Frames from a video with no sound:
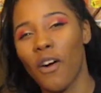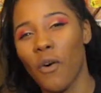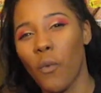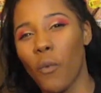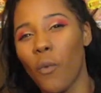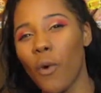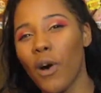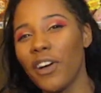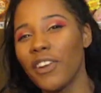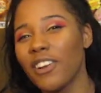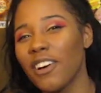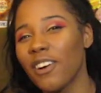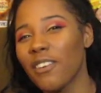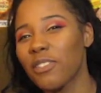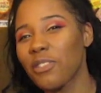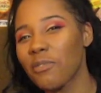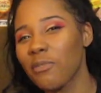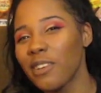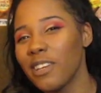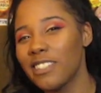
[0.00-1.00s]
one
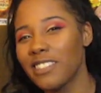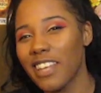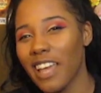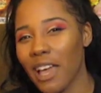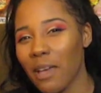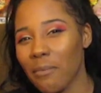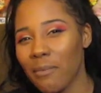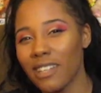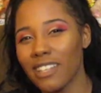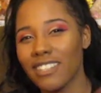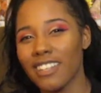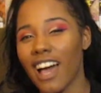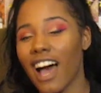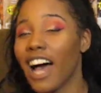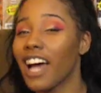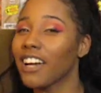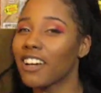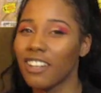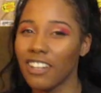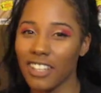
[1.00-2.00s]
of three segments
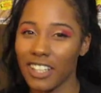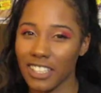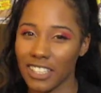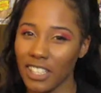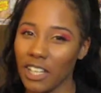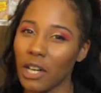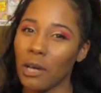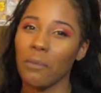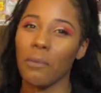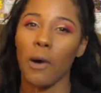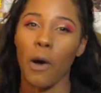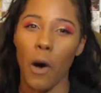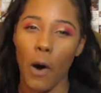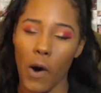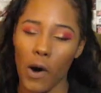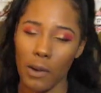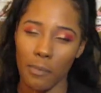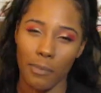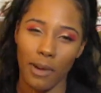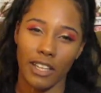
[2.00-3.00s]
I cooked up
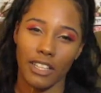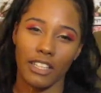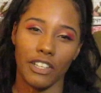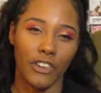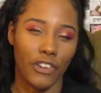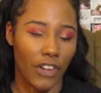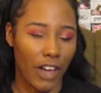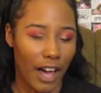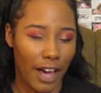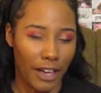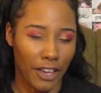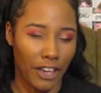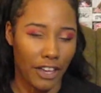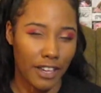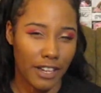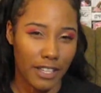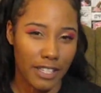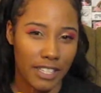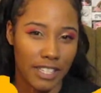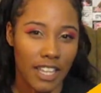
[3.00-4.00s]
on my little
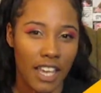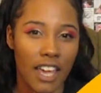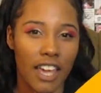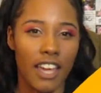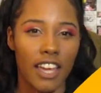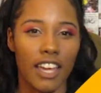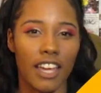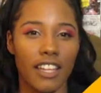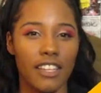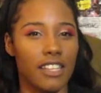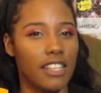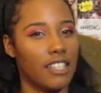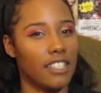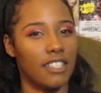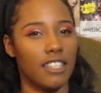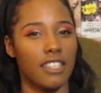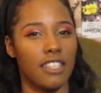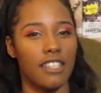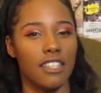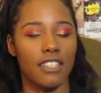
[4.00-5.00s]
hiatus. And
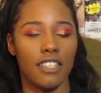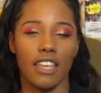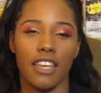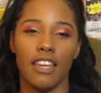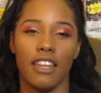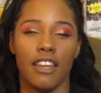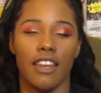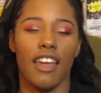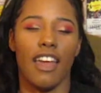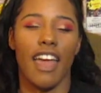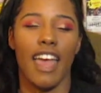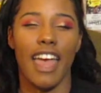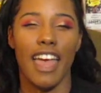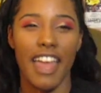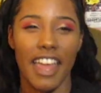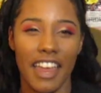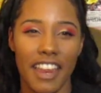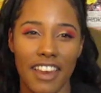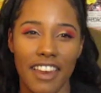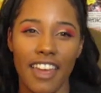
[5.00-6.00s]
this is an
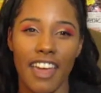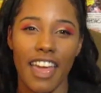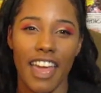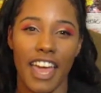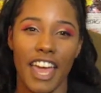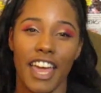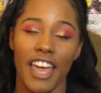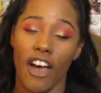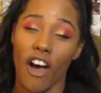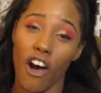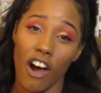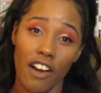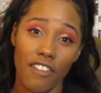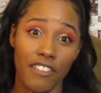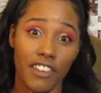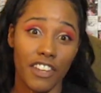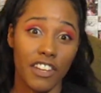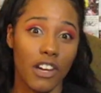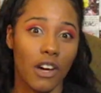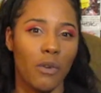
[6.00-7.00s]
NAR
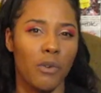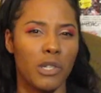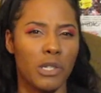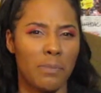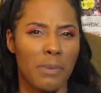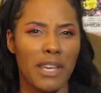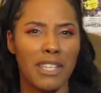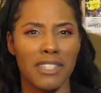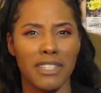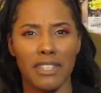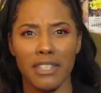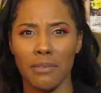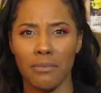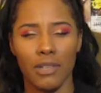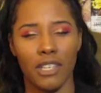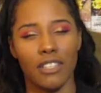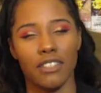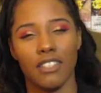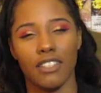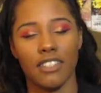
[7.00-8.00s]
video, which basically
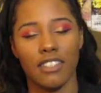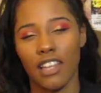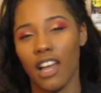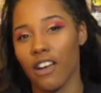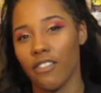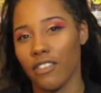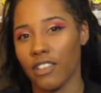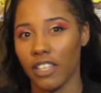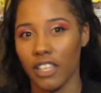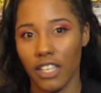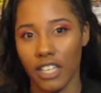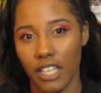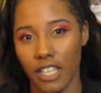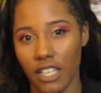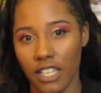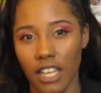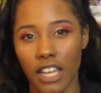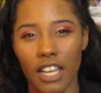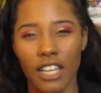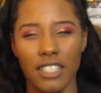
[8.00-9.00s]
means it's not
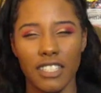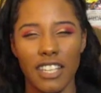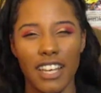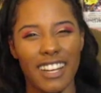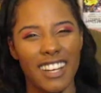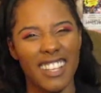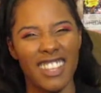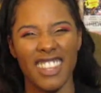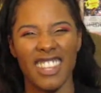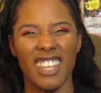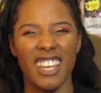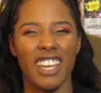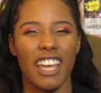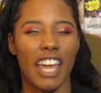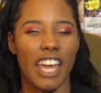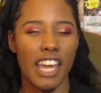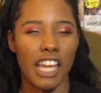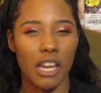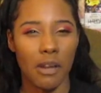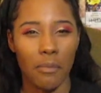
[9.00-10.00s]
related to anything
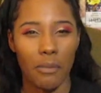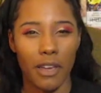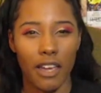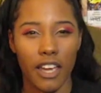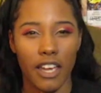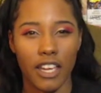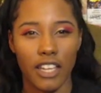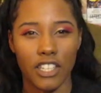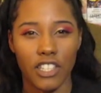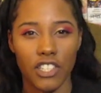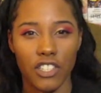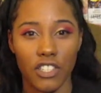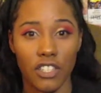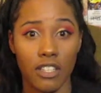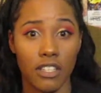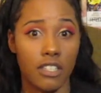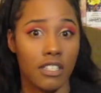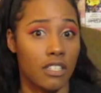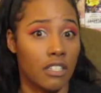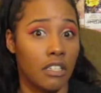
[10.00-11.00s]
anime. It's
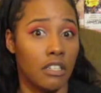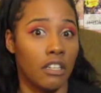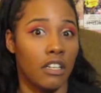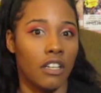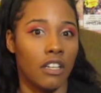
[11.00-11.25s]
just